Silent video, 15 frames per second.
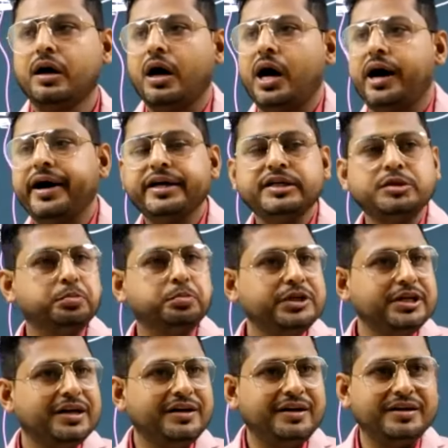IP
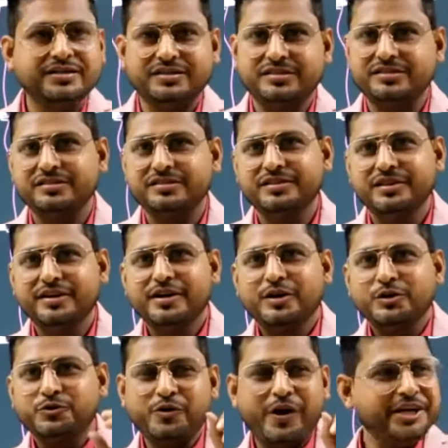address.
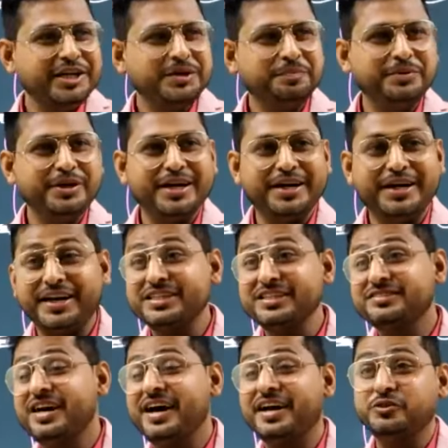So IP addresses
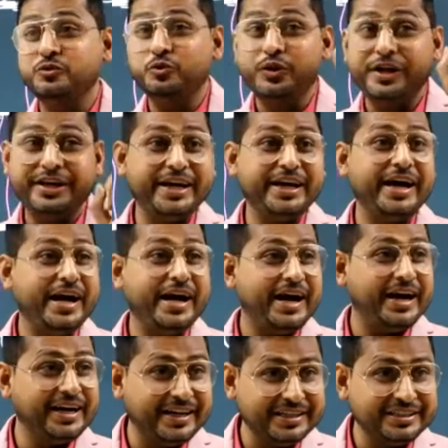are unique
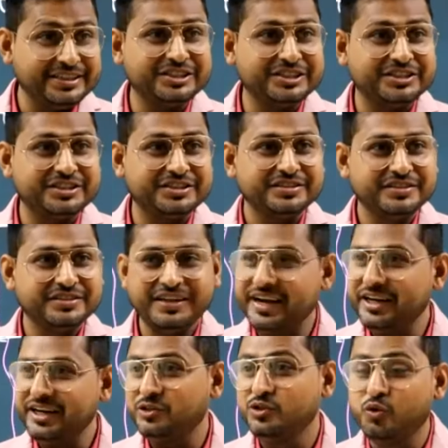addresses, right?
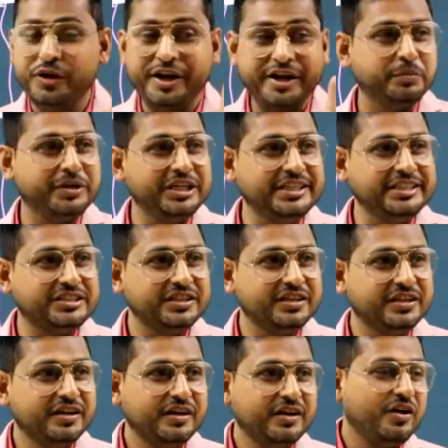Unique means
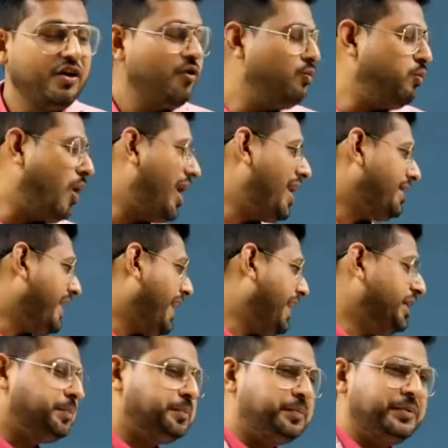what
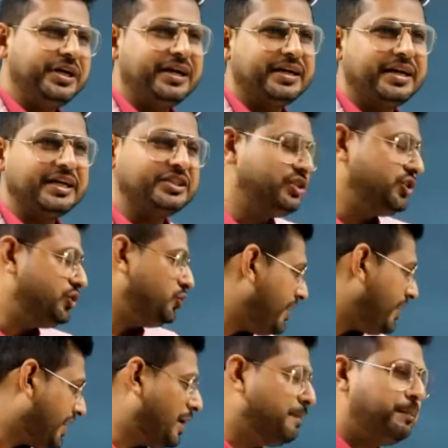IP address your
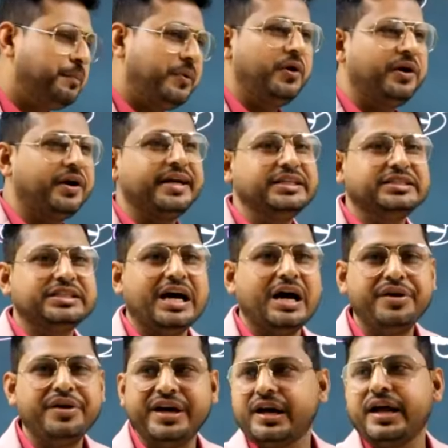computer is
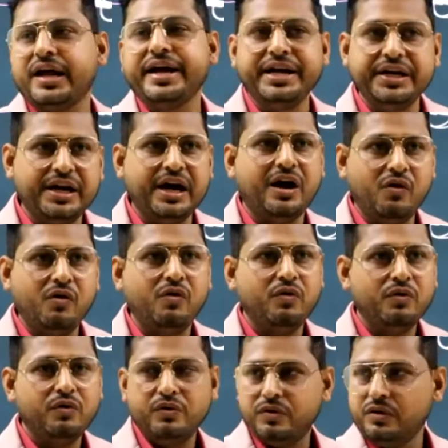having right now,
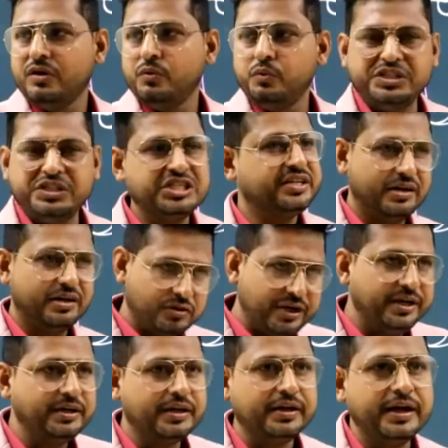which is connected to the
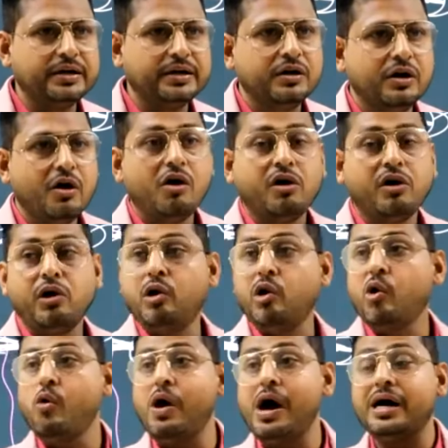internet,
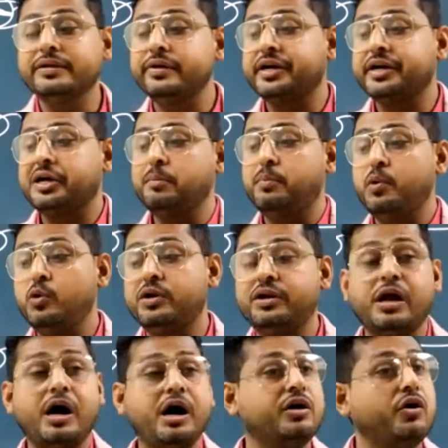no other computer
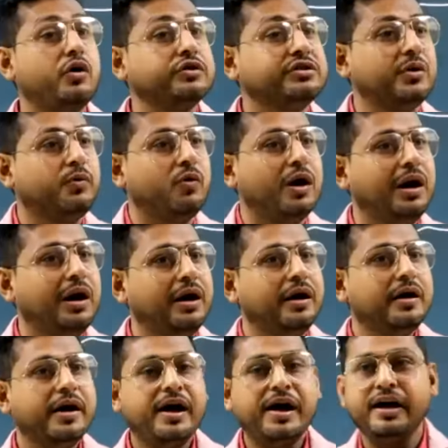across the world
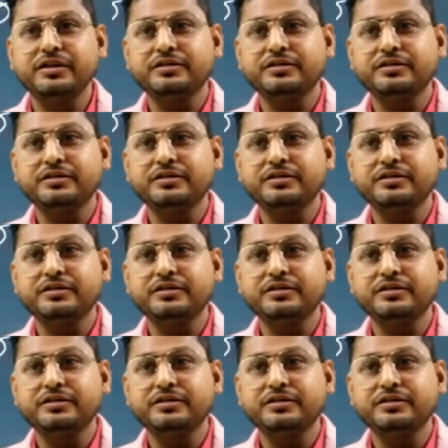has the